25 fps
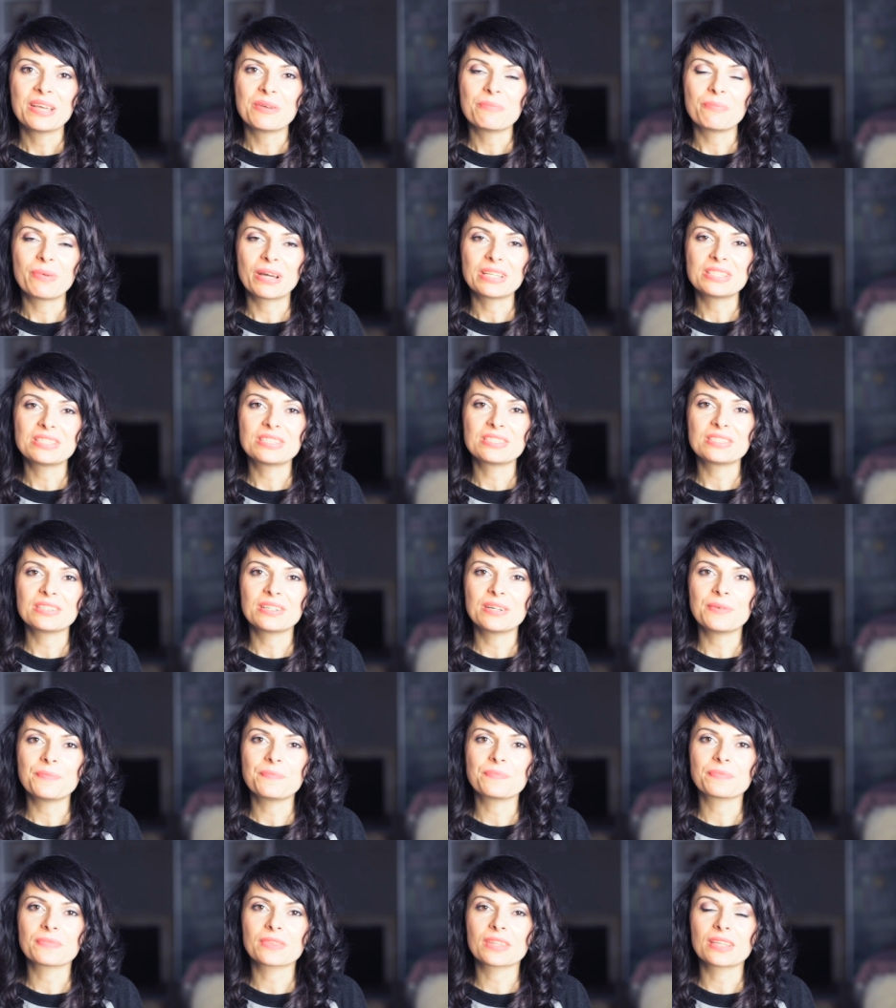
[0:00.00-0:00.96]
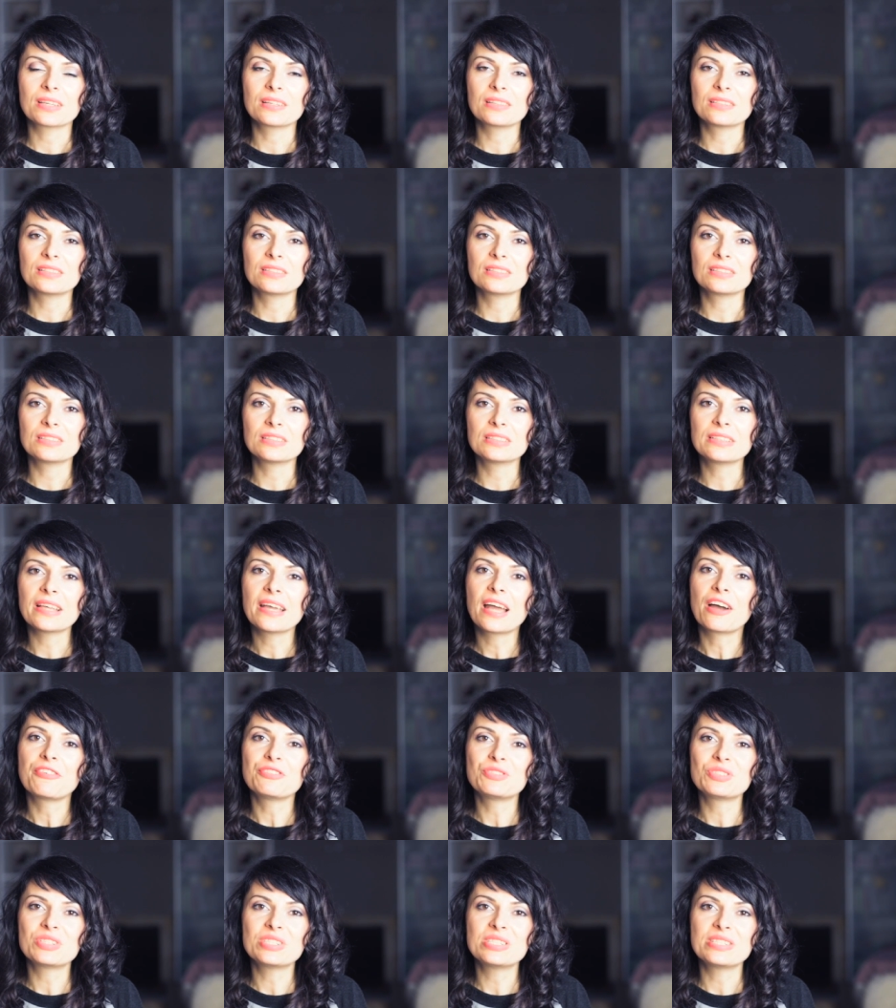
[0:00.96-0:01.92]
But day
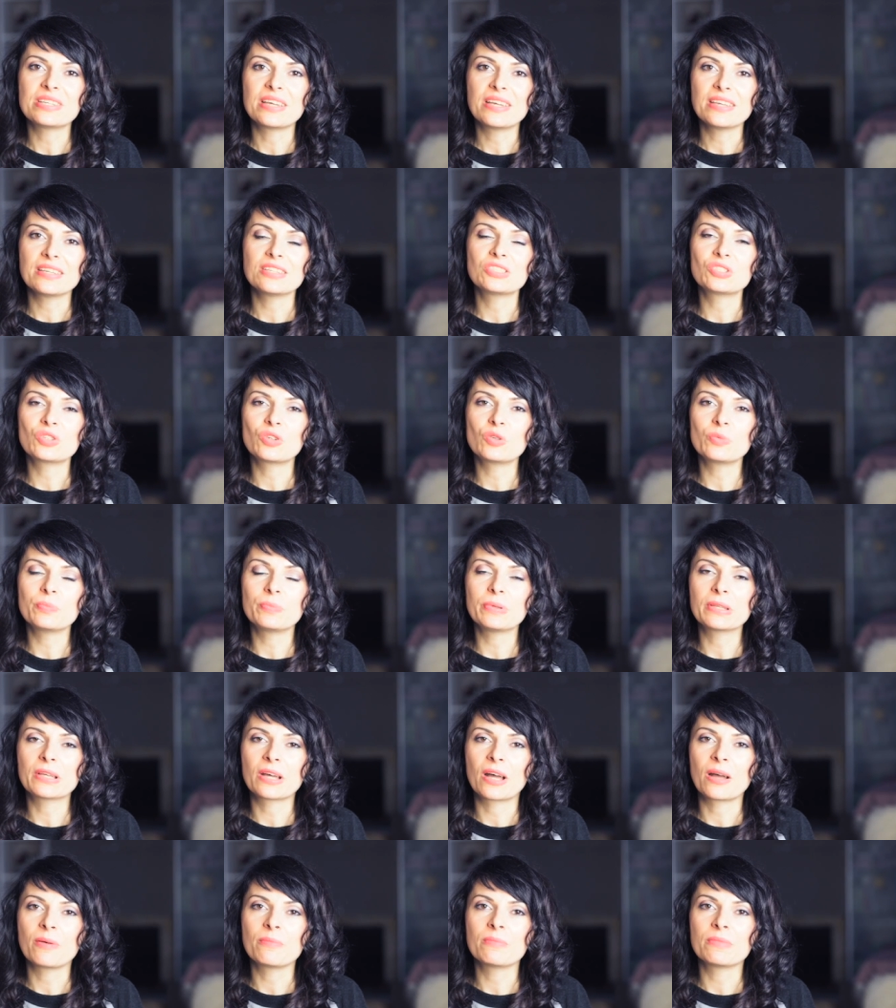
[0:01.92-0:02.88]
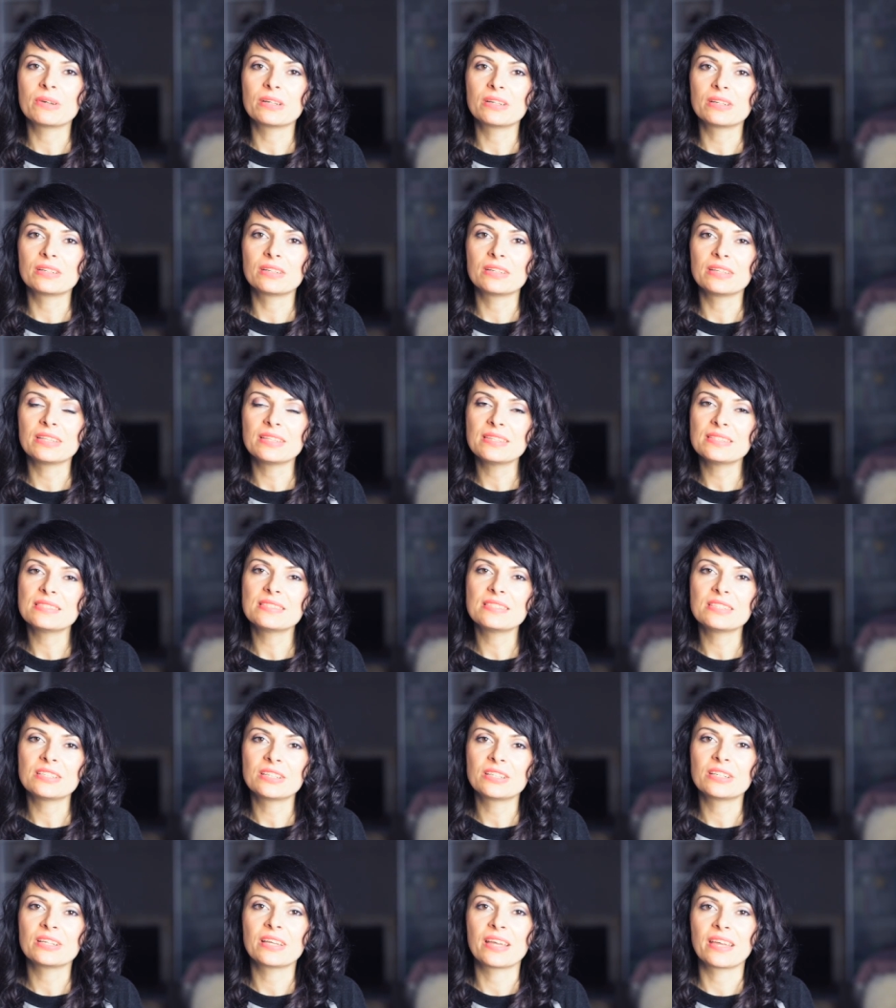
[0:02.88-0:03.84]
after day, it all became
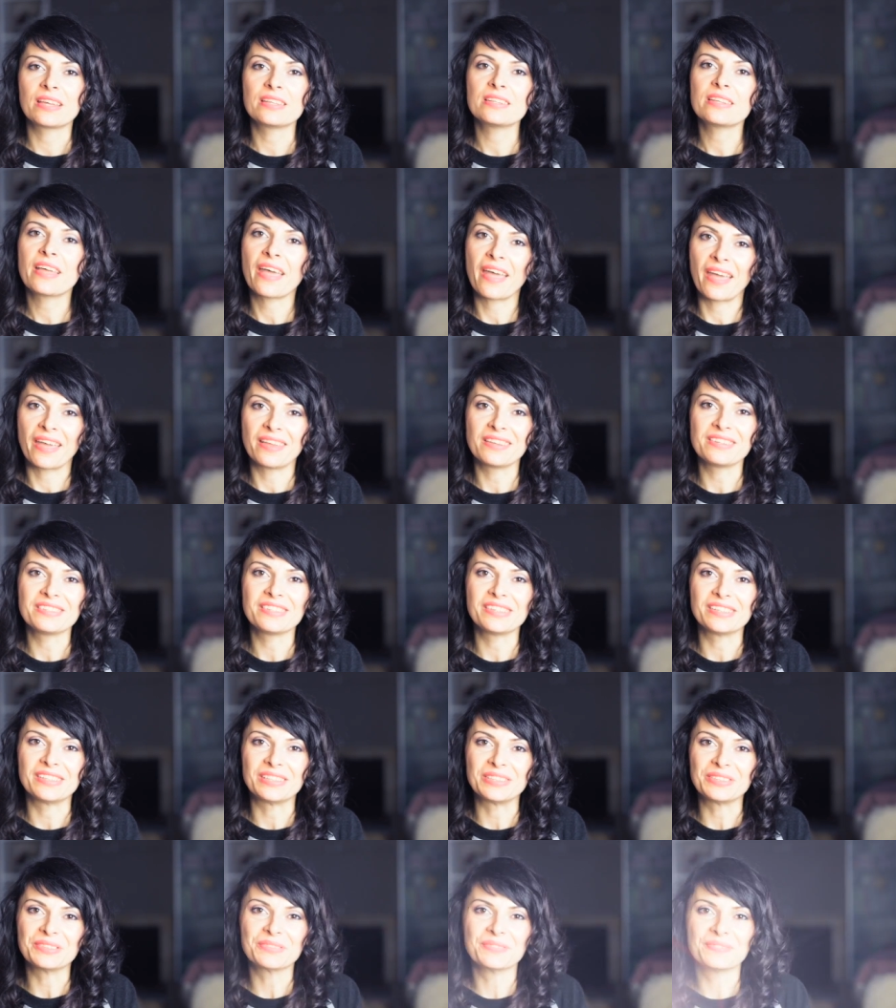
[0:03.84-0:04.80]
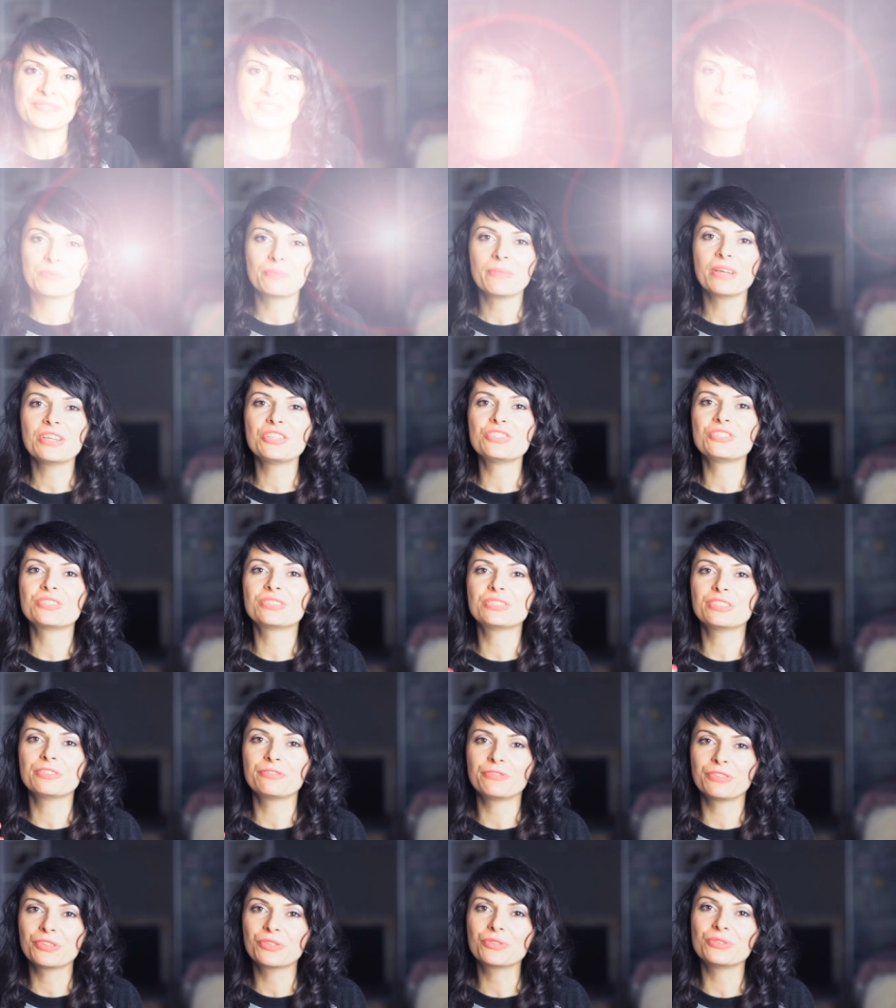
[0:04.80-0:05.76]
easier and handier. The major
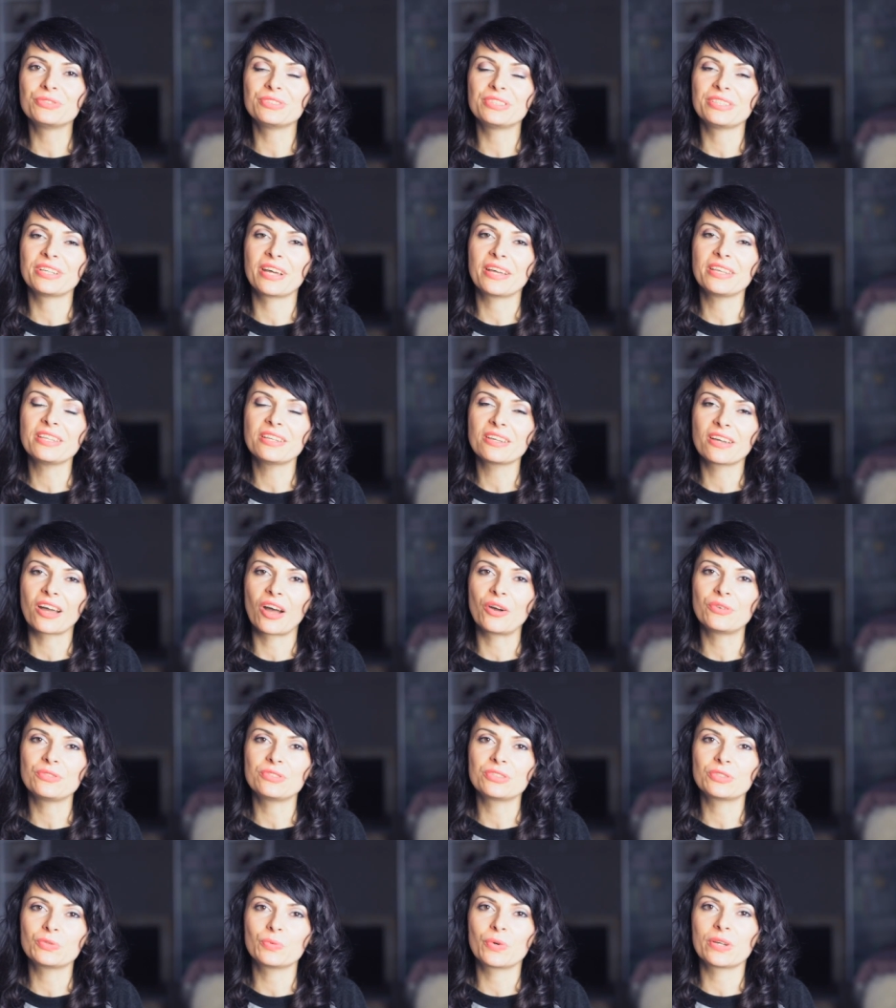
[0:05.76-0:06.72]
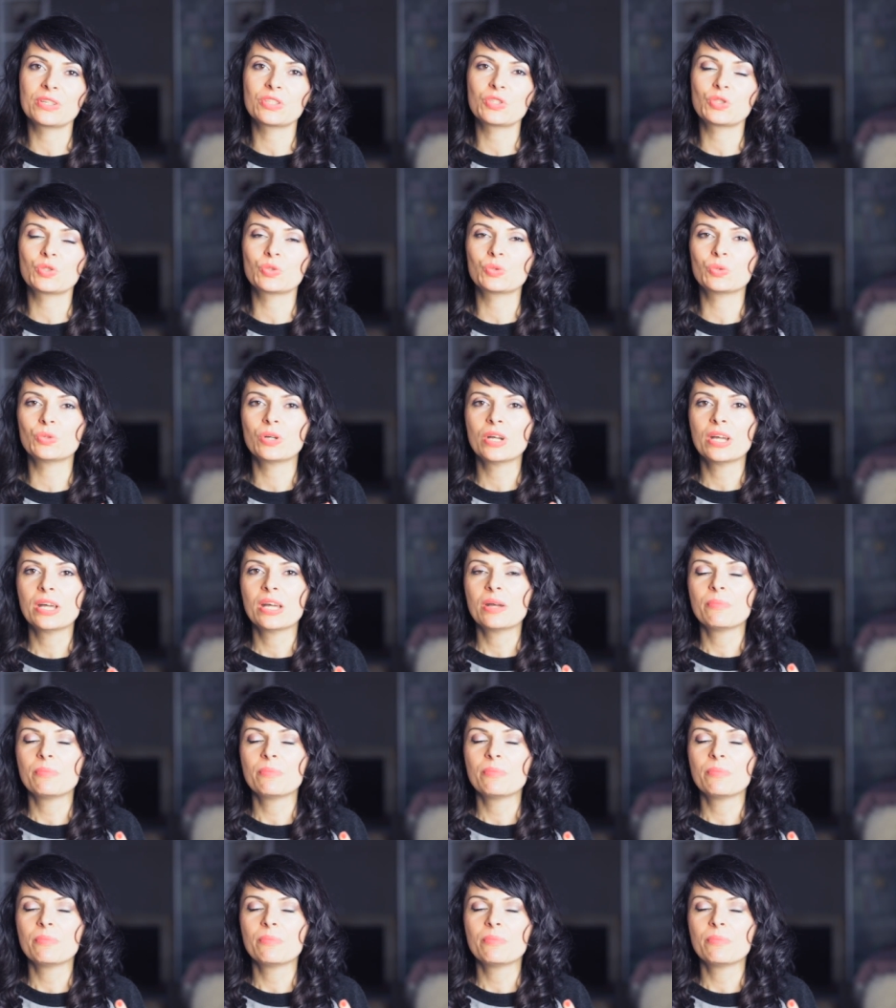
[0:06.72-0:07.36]
difficulty I encountered was to